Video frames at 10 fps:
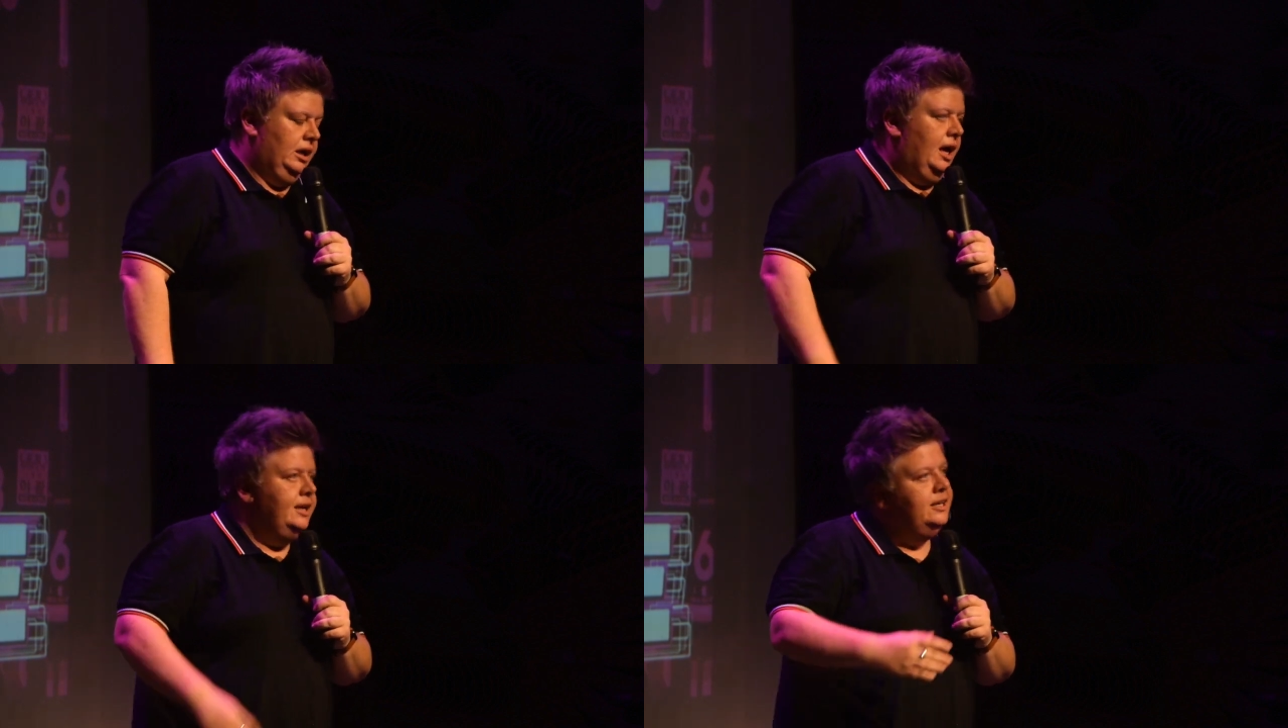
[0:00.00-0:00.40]

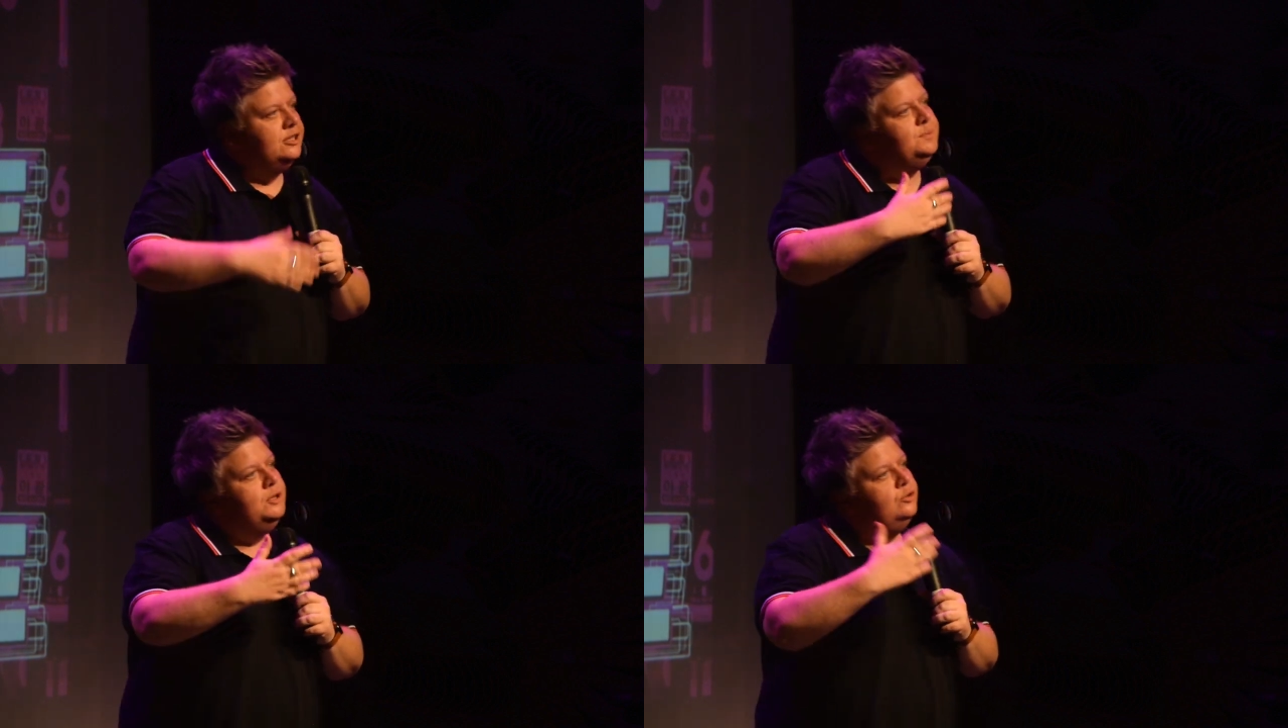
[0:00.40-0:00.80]
And
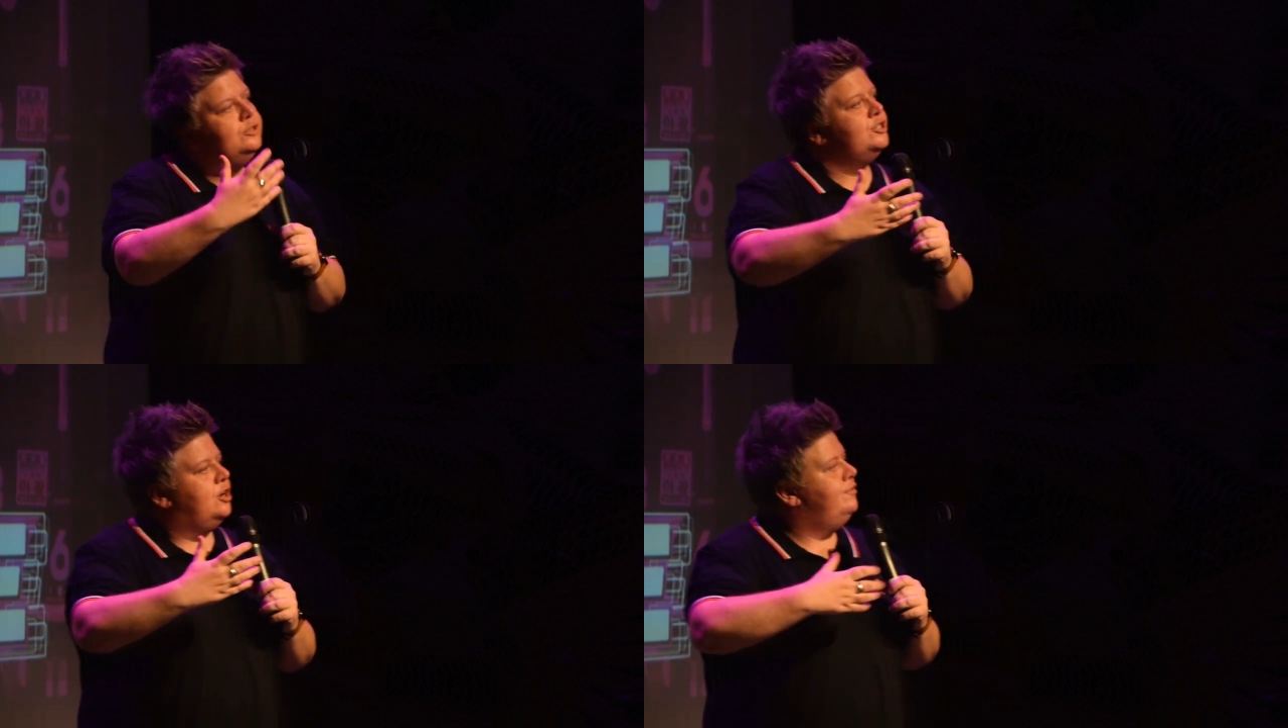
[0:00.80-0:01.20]
here's what you
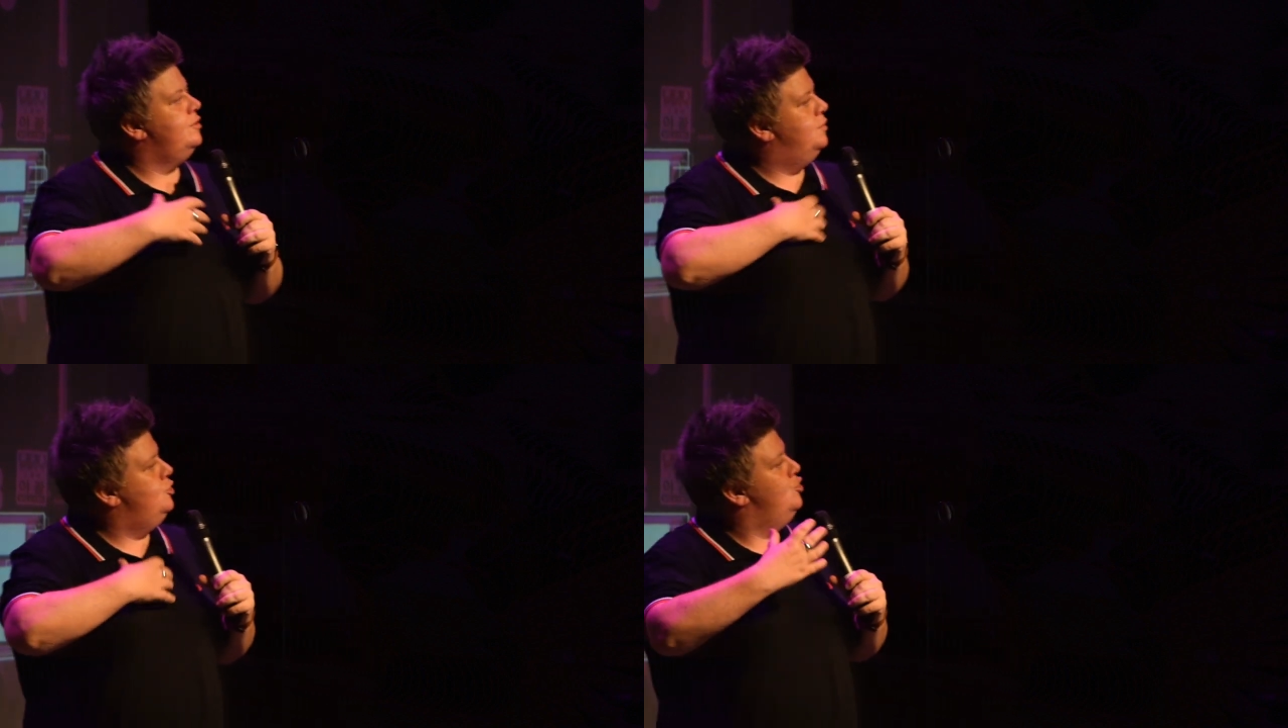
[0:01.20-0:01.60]

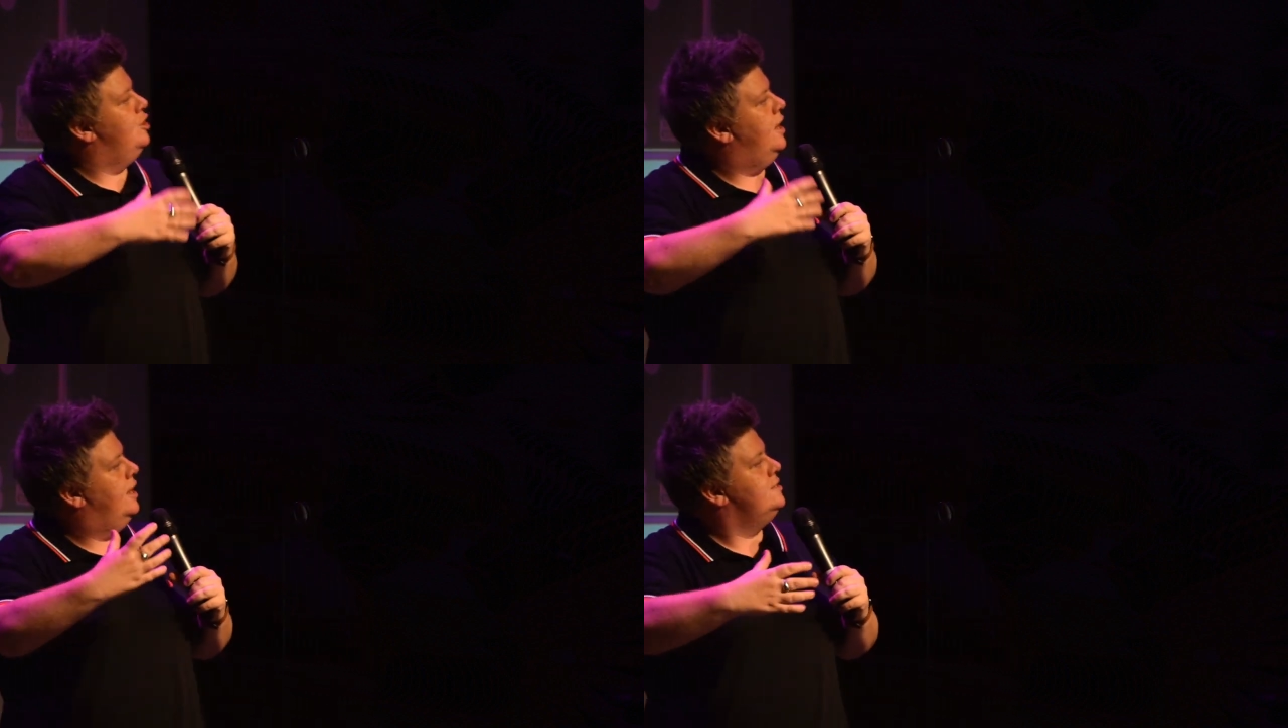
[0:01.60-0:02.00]
discover when you're
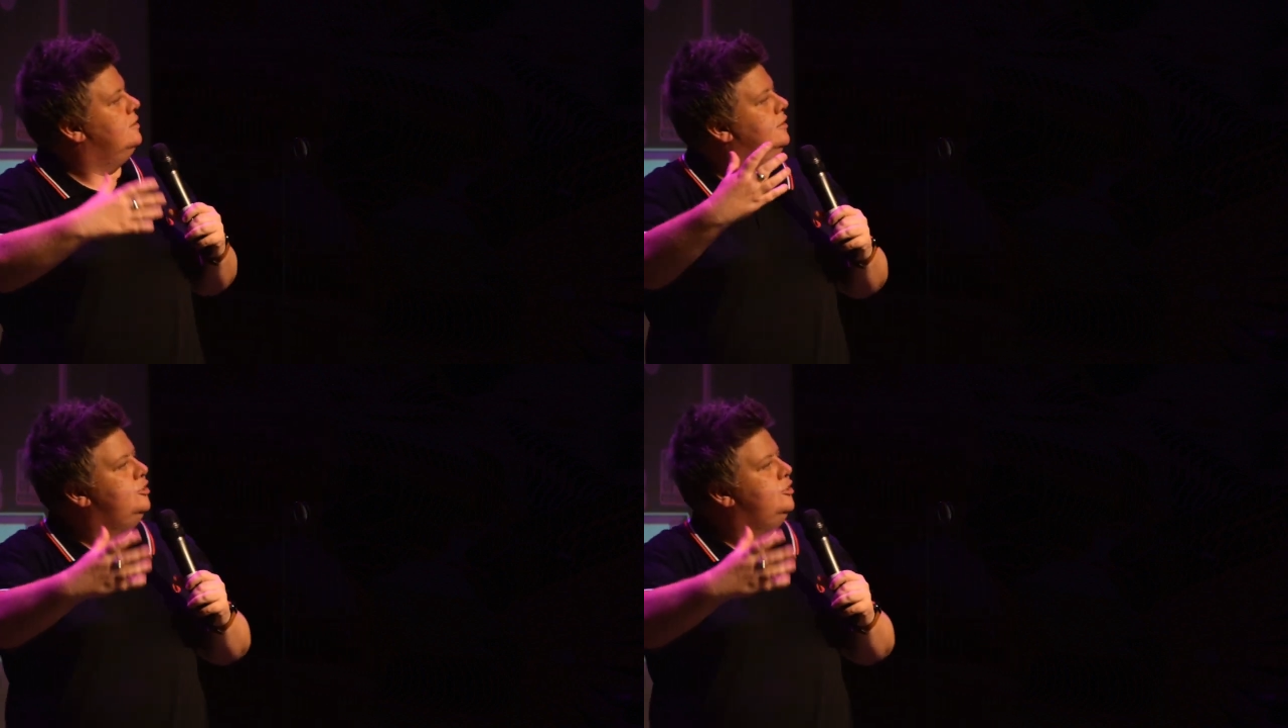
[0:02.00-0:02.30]
an adult